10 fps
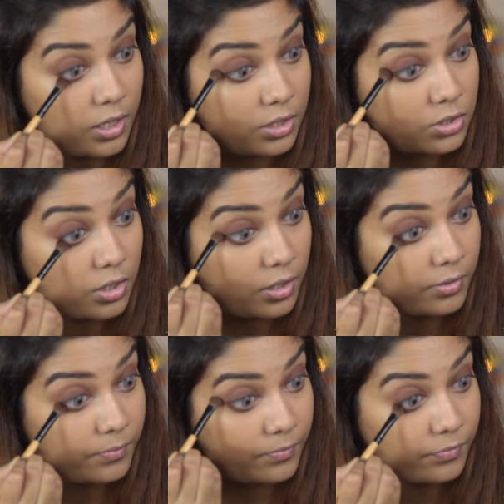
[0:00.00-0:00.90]
lash
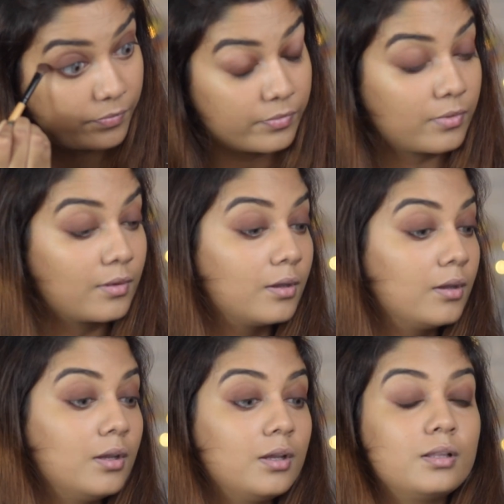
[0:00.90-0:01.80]
line.
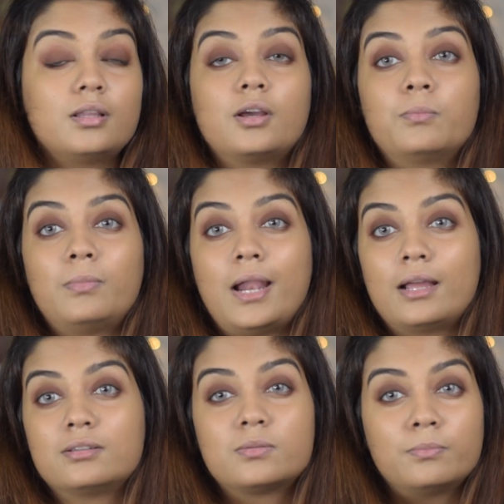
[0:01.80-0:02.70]
Now
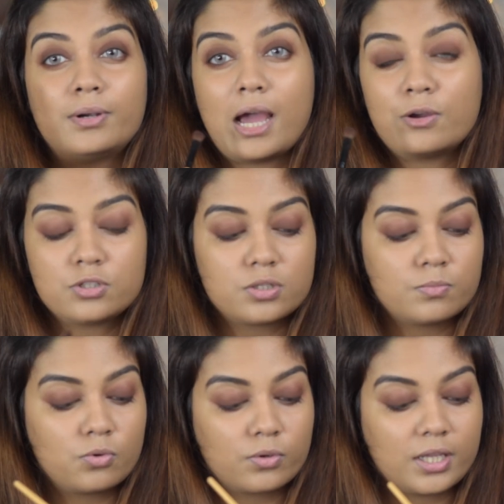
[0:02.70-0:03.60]
brown
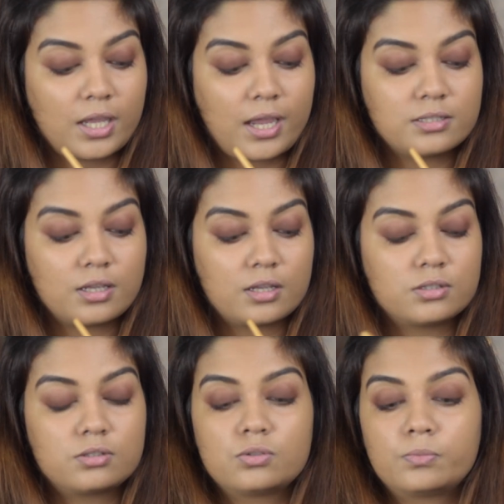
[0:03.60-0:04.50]
smoky eyes are
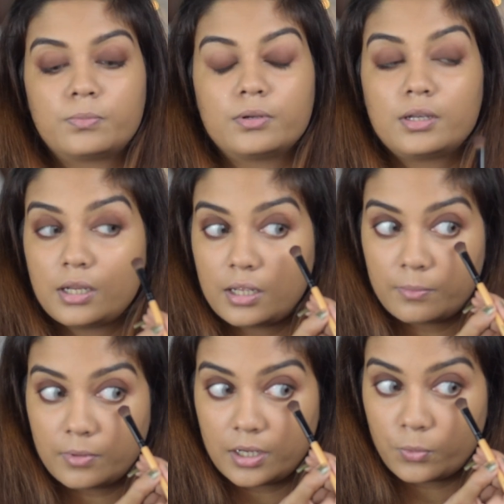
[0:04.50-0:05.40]

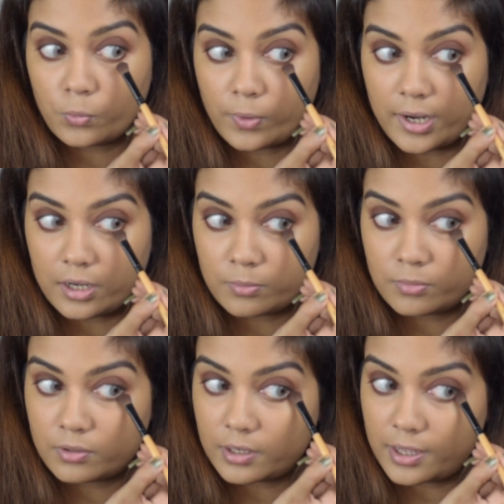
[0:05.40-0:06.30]
supremely
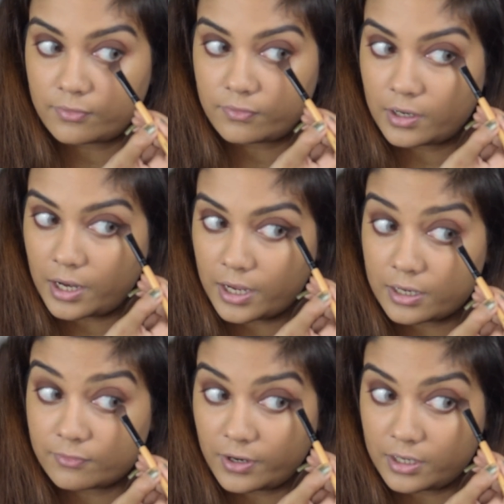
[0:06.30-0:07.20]
wearable. I feel like,
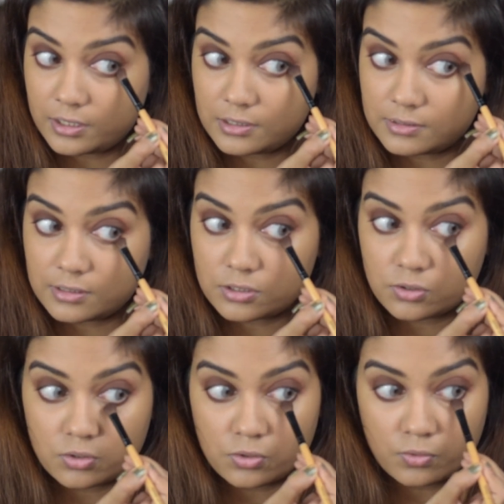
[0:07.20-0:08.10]
and very easy
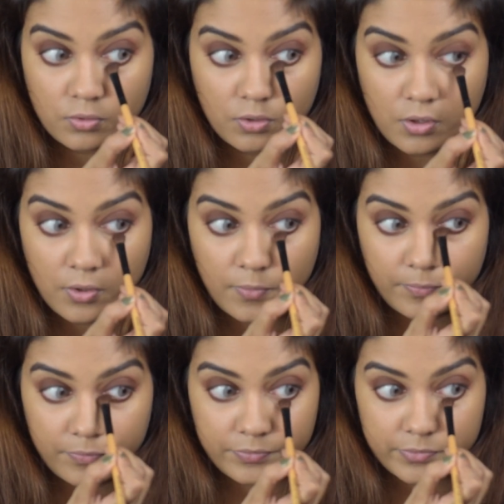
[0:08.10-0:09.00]
to do.
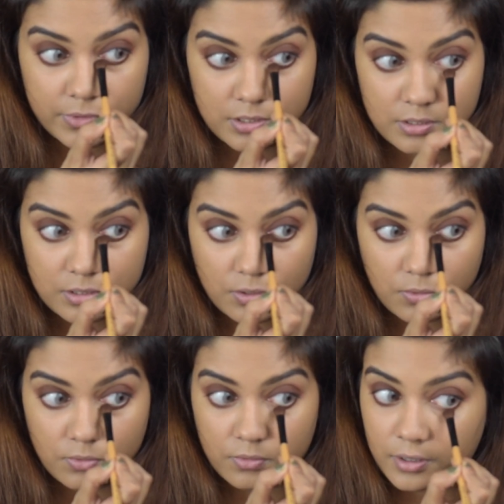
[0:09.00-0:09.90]

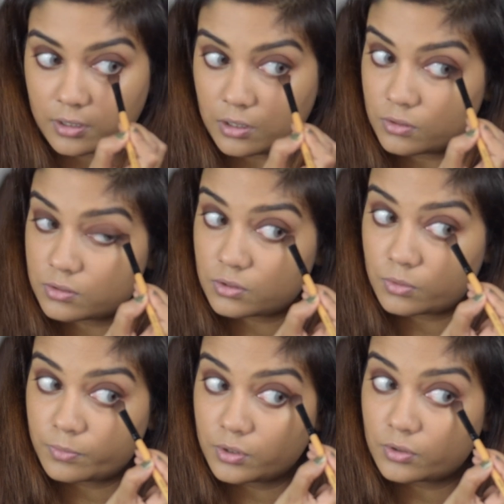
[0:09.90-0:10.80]
So, and it looks
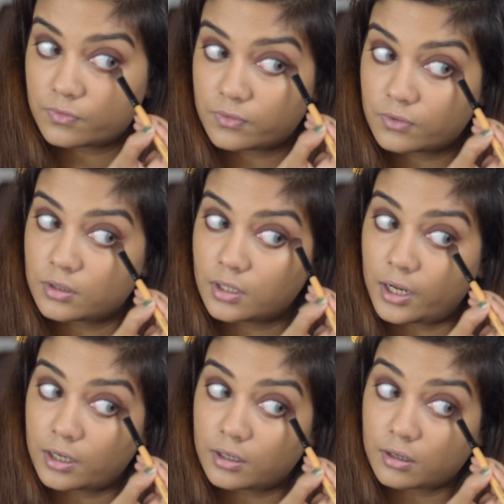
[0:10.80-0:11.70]
so beautiful that